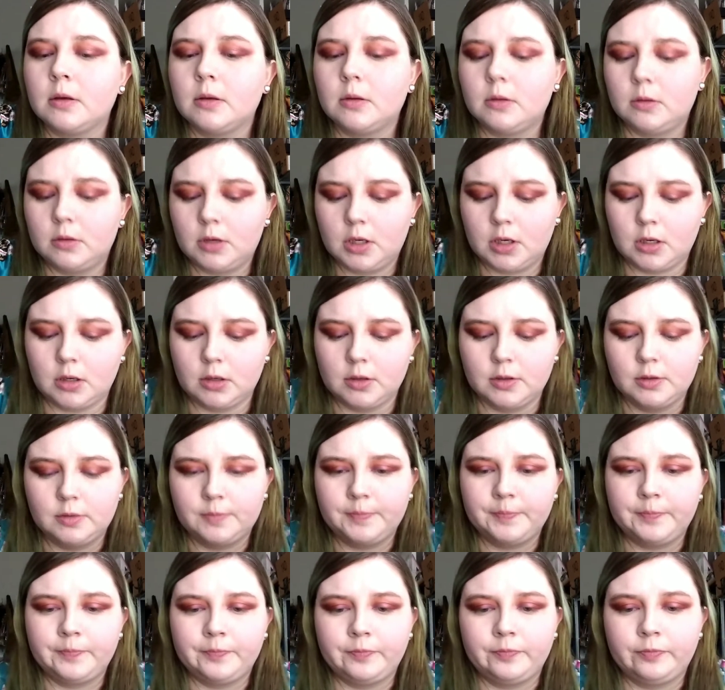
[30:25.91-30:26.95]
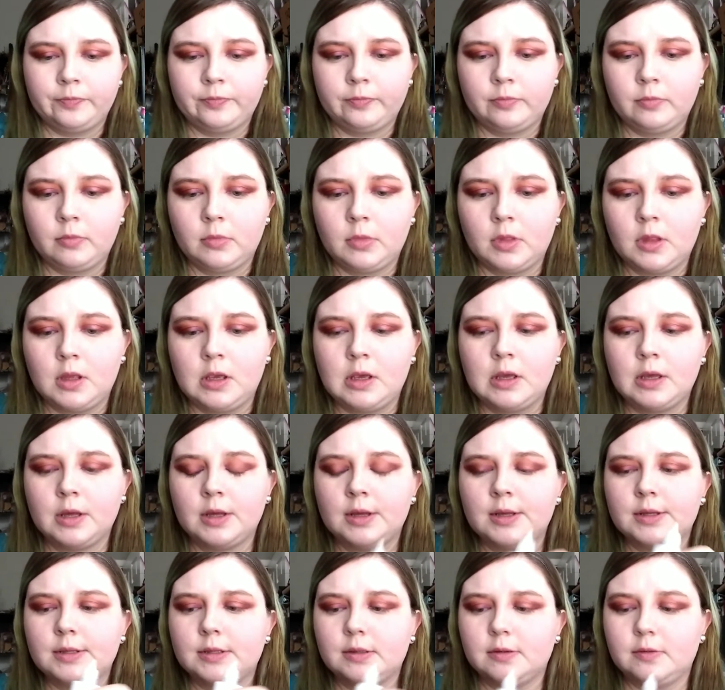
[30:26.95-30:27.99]
Okay.
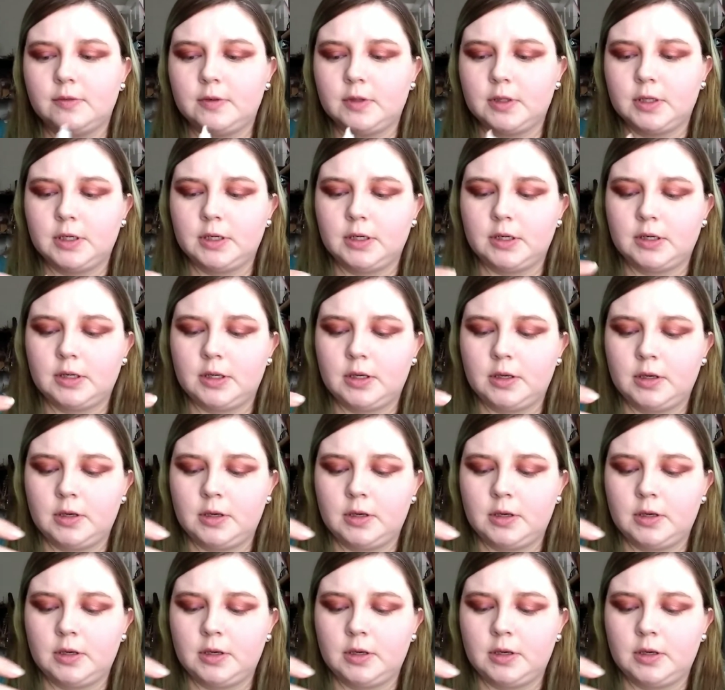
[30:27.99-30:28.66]
So I feel like